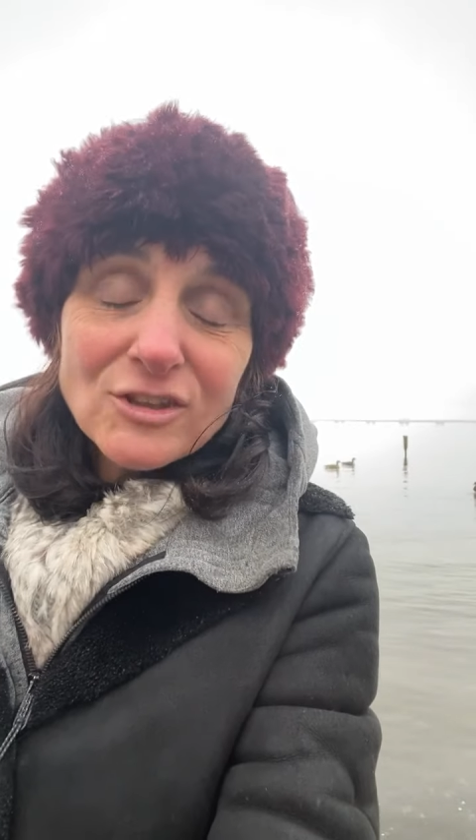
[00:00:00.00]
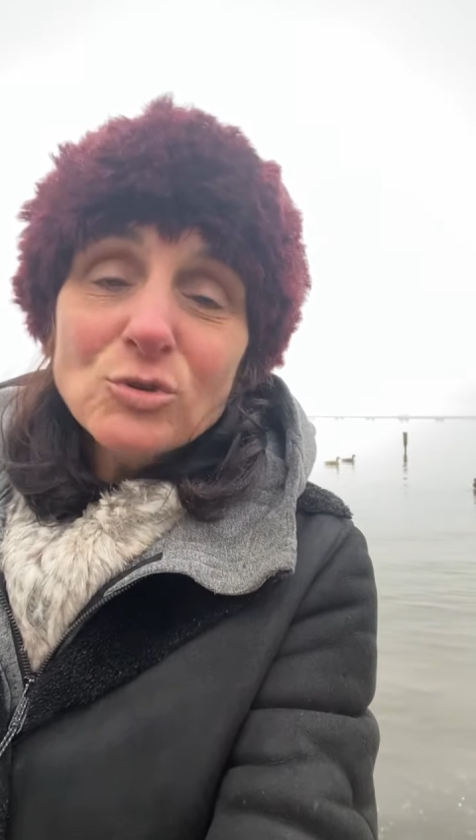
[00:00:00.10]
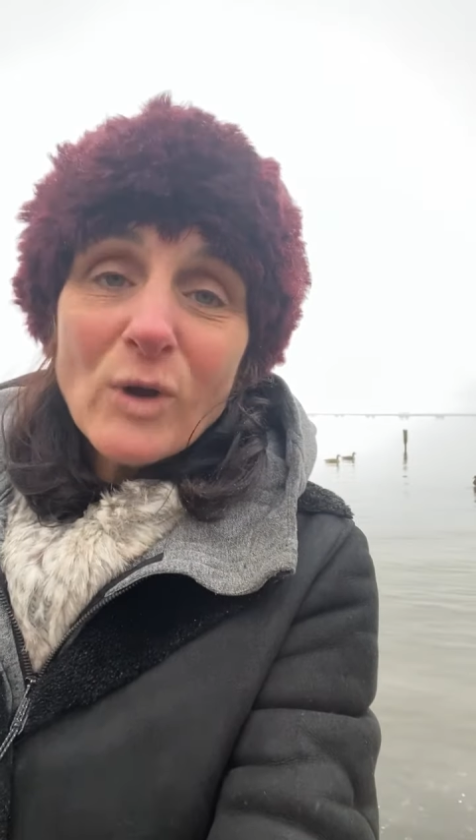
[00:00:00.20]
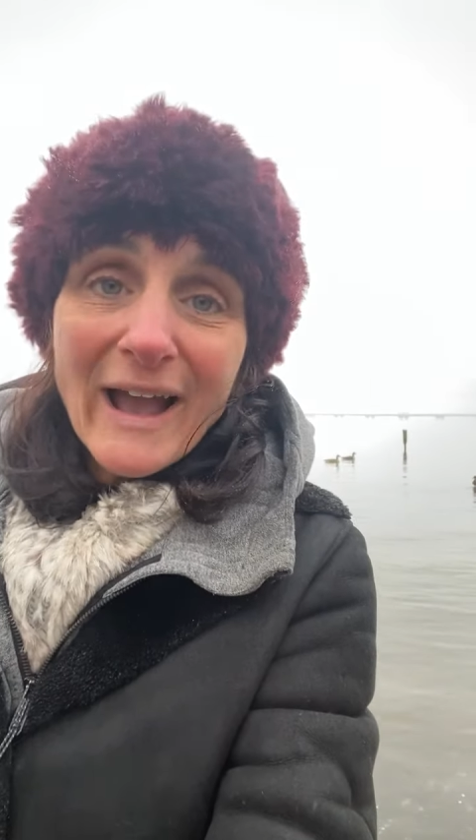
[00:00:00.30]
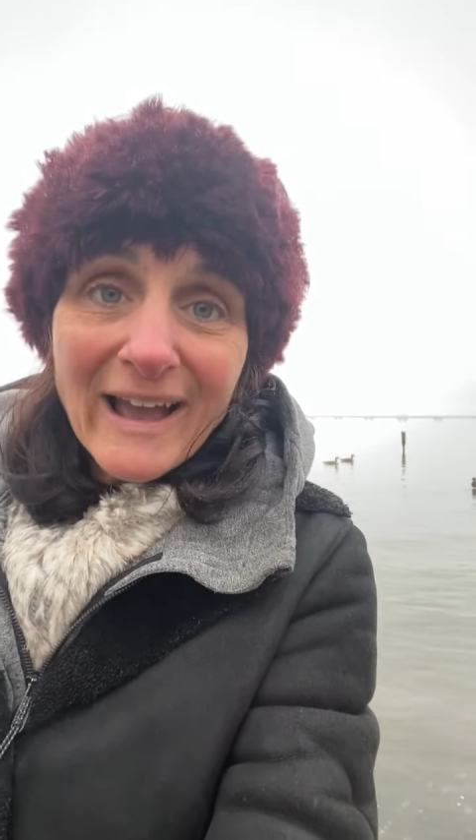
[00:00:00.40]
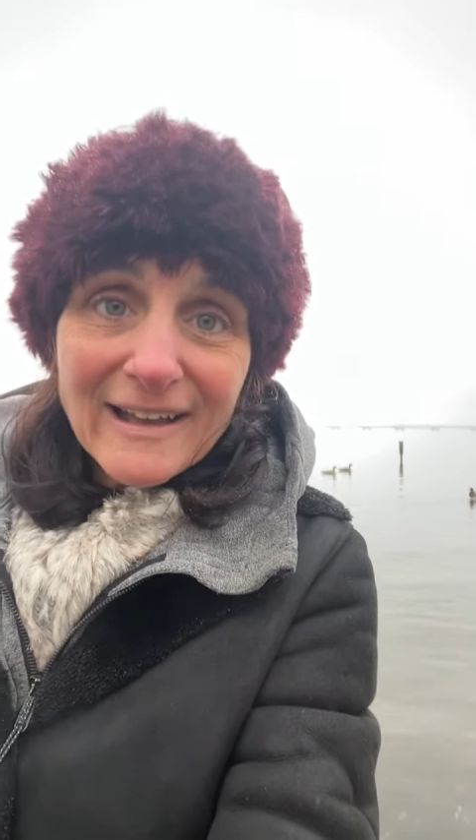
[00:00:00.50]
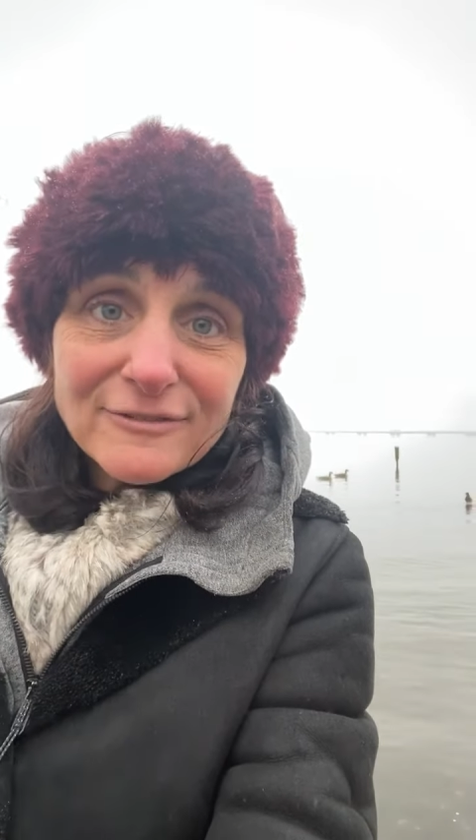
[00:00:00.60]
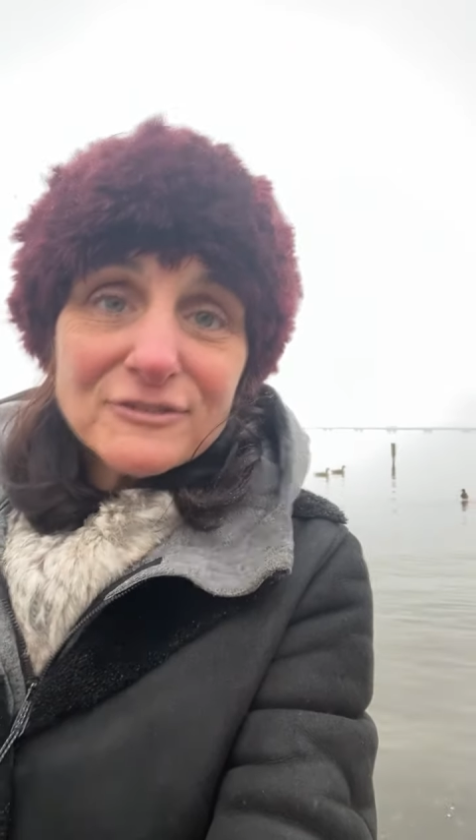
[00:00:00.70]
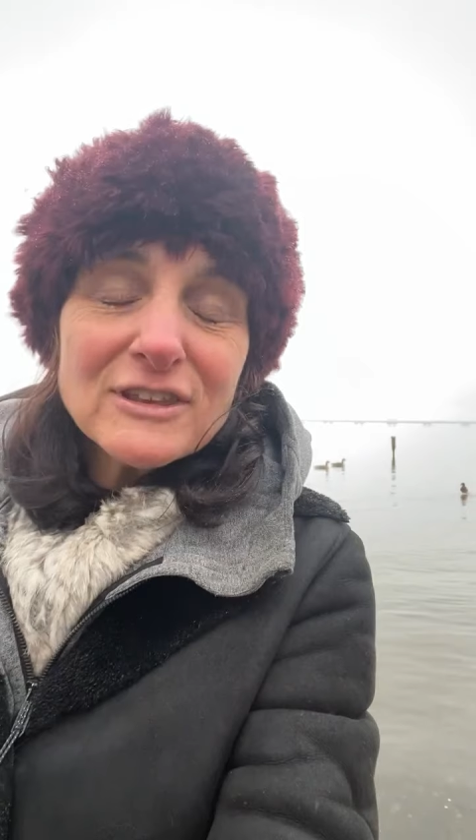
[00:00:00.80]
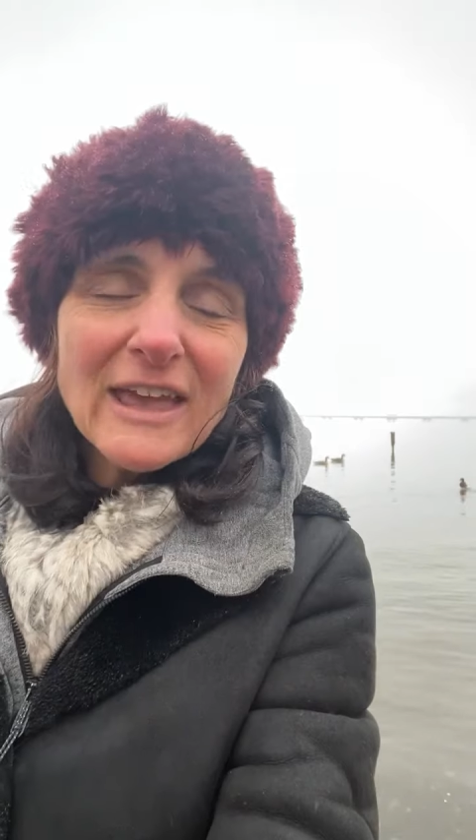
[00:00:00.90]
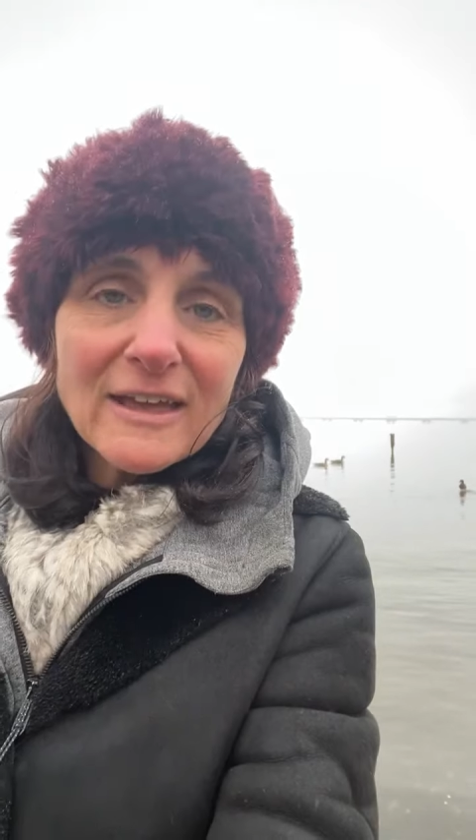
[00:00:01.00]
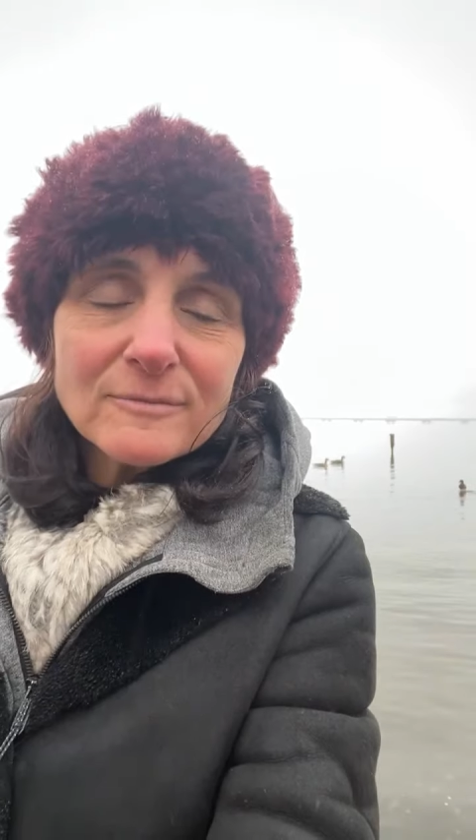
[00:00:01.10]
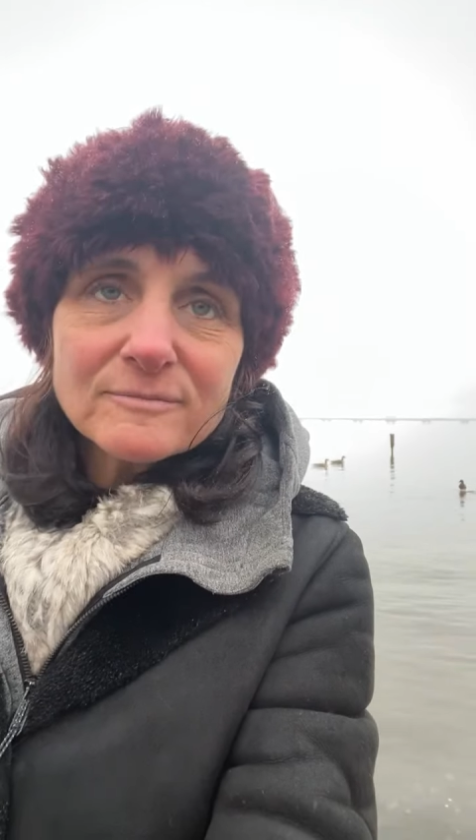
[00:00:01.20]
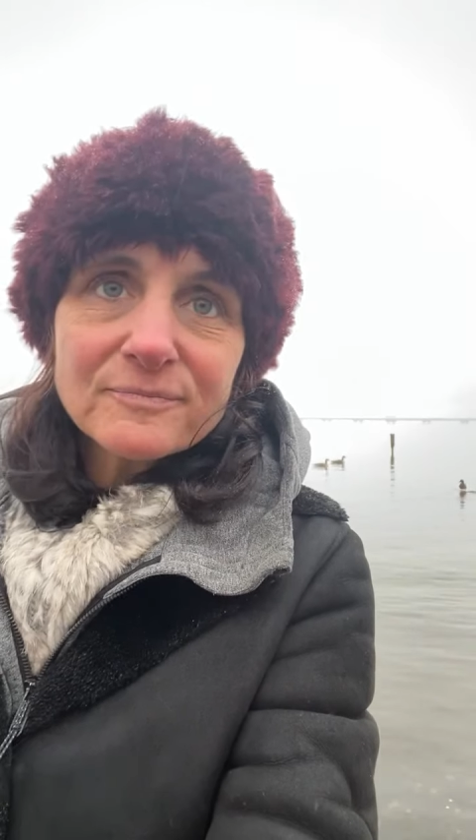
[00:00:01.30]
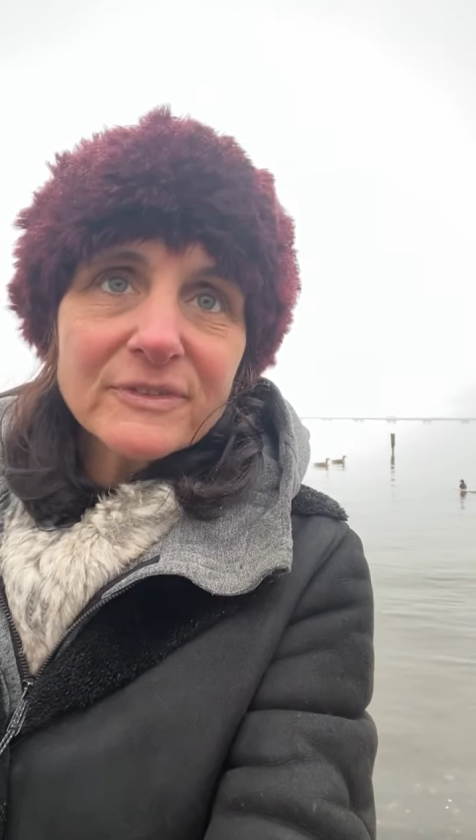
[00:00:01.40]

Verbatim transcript: You have to get...